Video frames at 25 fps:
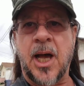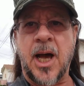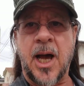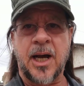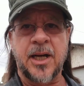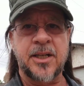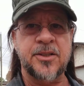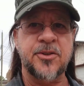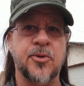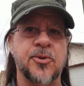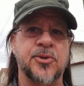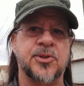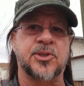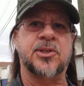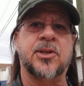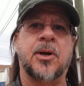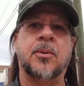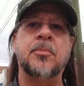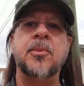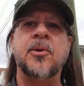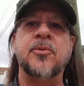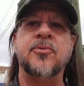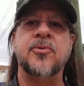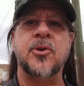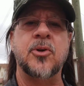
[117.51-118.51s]
I know
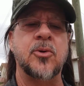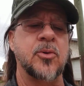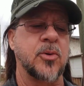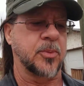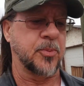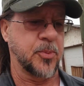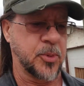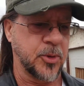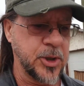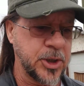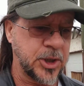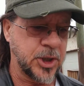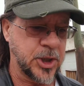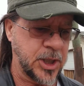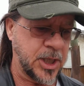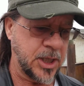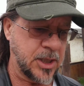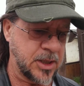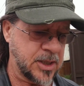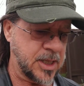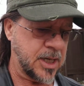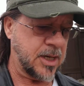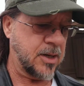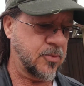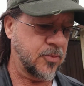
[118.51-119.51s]
some of you appreciate
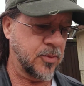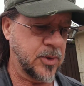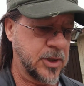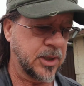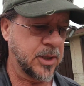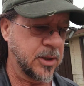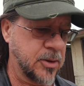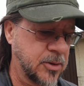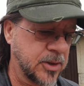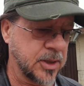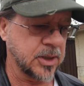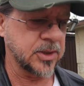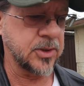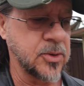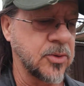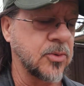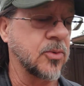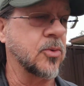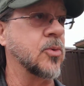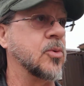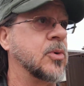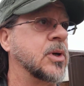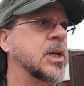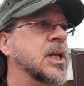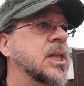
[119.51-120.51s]
that when there isn't
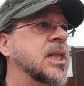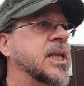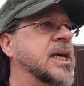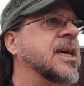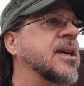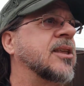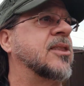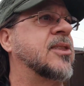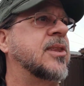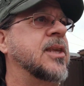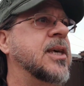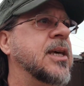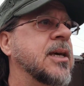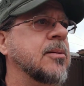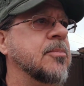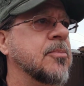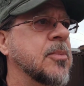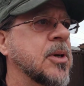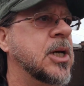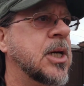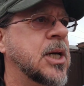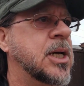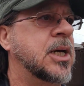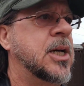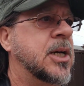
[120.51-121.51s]
really a theme
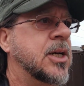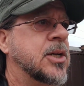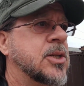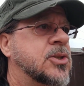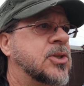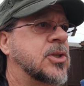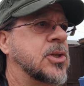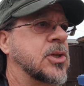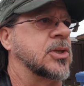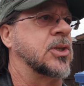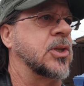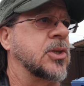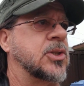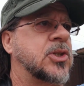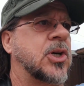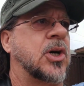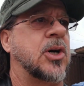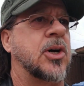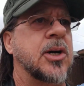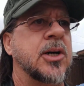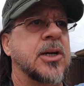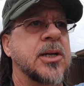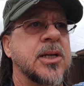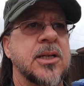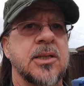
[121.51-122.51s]
to the
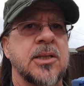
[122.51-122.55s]
talk.